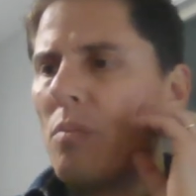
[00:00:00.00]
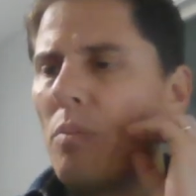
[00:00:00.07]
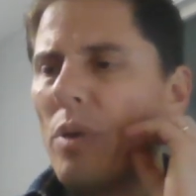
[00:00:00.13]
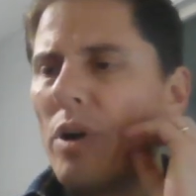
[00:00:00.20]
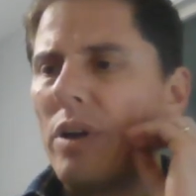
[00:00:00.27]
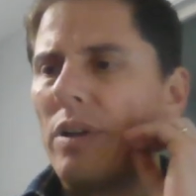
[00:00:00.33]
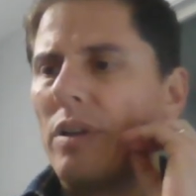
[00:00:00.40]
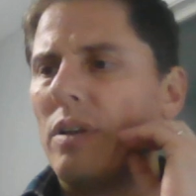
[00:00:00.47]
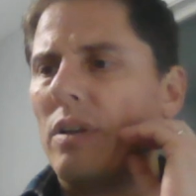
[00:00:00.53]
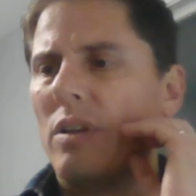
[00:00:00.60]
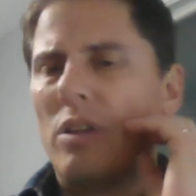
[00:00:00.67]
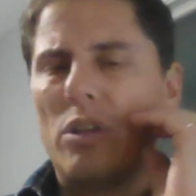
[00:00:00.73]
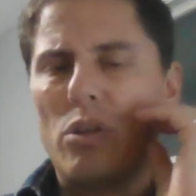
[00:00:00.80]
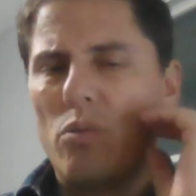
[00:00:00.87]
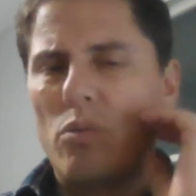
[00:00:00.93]
But
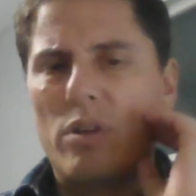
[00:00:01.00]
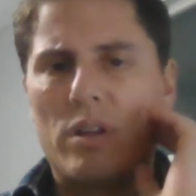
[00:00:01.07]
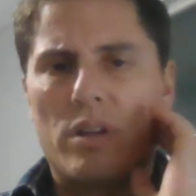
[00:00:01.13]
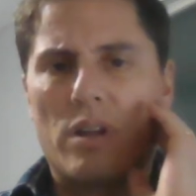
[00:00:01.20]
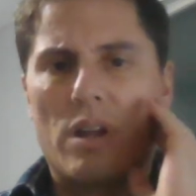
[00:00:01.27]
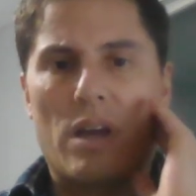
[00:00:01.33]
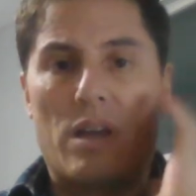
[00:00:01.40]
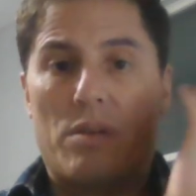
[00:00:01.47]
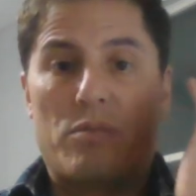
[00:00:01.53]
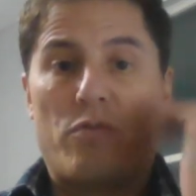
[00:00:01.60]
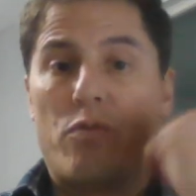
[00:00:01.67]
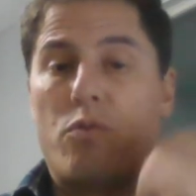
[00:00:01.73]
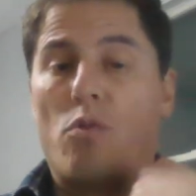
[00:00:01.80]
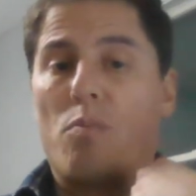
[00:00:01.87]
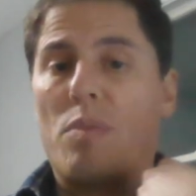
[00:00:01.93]
you can,
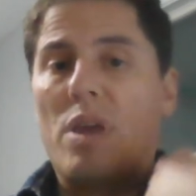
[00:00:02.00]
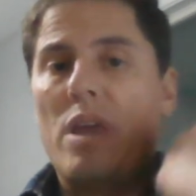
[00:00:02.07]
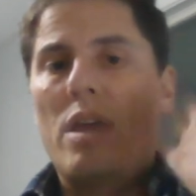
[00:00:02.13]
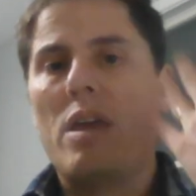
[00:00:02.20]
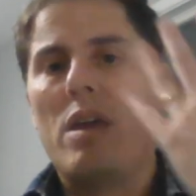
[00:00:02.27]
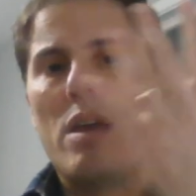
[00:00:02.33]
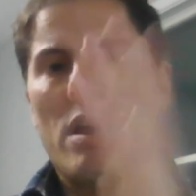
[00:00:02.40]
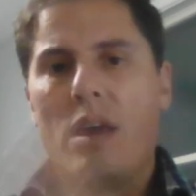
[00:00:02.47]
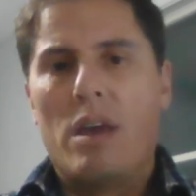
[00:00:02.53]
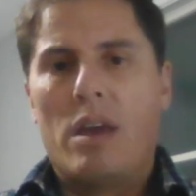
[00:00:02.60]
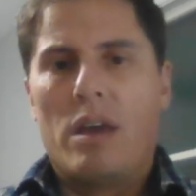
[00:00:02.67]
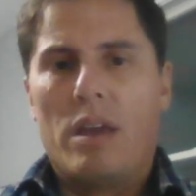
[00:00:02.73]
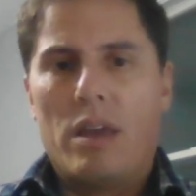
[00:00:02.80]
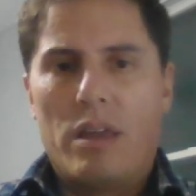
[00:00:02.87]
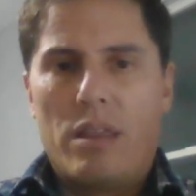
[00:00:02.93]
for me,
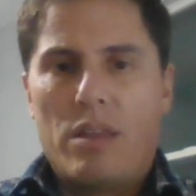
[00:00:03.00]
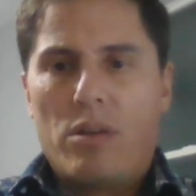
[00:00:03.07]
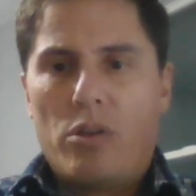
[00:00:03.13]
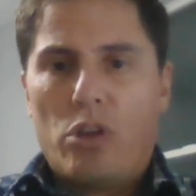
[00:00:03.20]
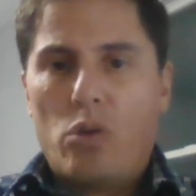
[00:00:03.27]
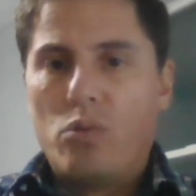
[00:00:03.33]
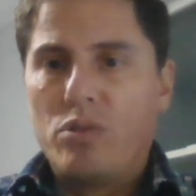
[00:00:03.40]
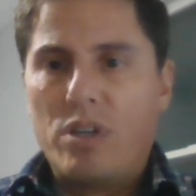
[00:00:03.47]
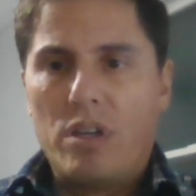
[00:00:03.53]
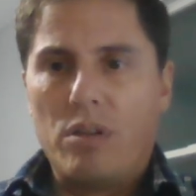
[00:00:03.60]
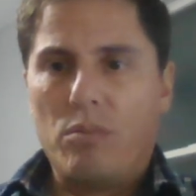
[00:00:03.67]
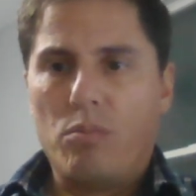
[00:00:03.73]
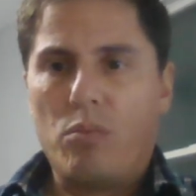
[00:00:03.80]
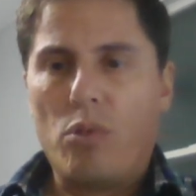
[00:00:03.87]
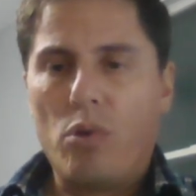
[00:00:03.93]

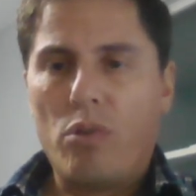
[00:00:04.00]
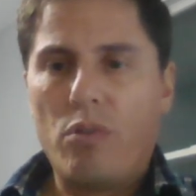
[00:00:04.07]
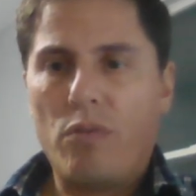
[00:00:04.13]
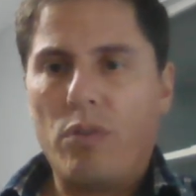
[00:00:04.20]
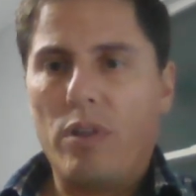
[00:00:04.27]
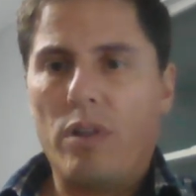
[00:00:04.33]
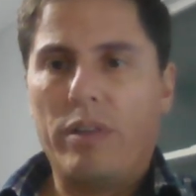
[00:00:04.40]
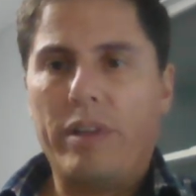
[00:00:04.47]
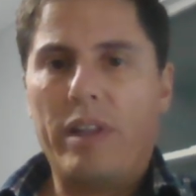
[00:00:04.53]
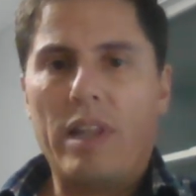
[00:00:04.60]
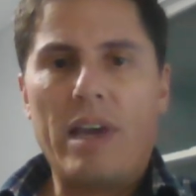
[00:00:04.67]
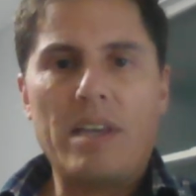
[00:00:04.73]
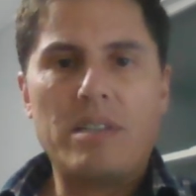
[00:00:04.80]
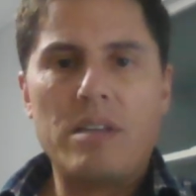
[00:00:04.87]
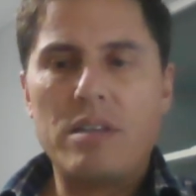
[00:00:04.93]
using both of the
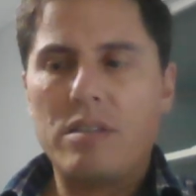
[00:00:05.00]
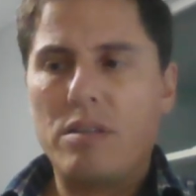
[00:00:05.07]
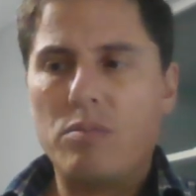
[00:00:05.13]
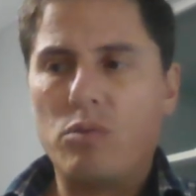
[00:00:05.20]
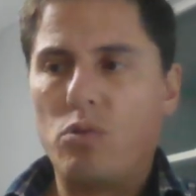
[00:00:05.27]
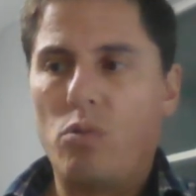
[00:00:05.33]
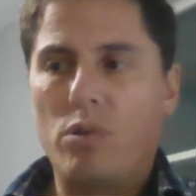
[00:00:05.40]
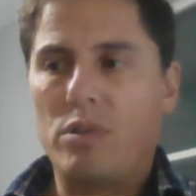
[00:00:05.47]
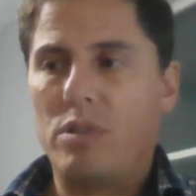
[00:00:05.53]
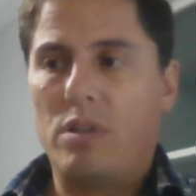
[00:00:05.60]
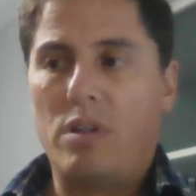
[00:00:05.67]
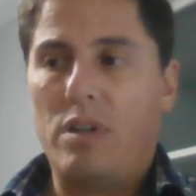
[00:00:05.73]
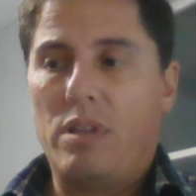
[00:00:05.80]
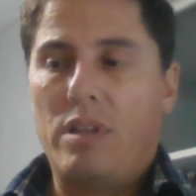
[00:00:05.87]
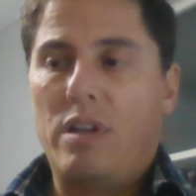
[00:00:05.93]
delay systems
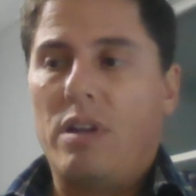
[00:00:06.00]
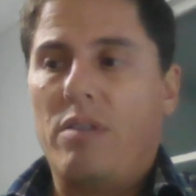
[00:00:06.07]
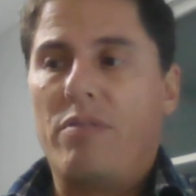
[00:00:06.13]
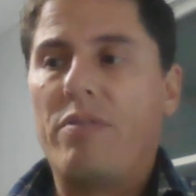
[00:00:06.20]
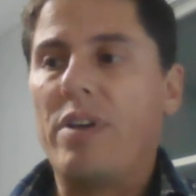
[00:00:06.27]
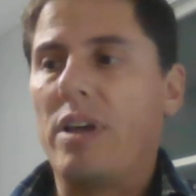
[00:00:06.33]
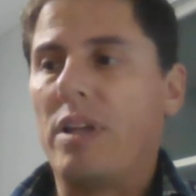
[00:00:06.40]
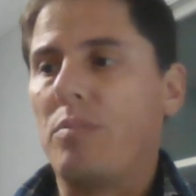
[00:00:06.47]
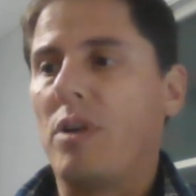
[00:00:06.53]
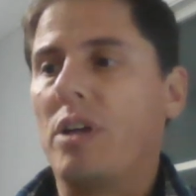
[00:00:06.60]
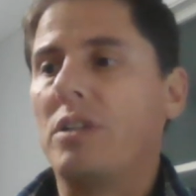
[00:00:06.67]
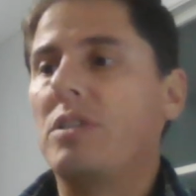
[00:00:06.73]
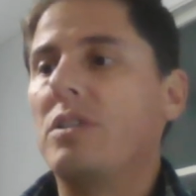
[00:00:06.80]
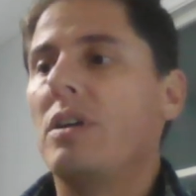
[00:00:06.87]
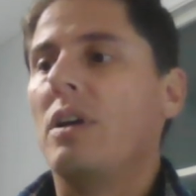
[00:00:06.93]
didn't affect
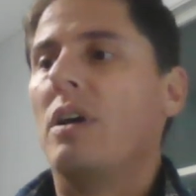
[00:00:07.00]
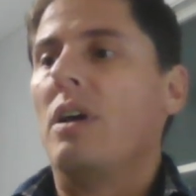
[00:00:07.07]
much.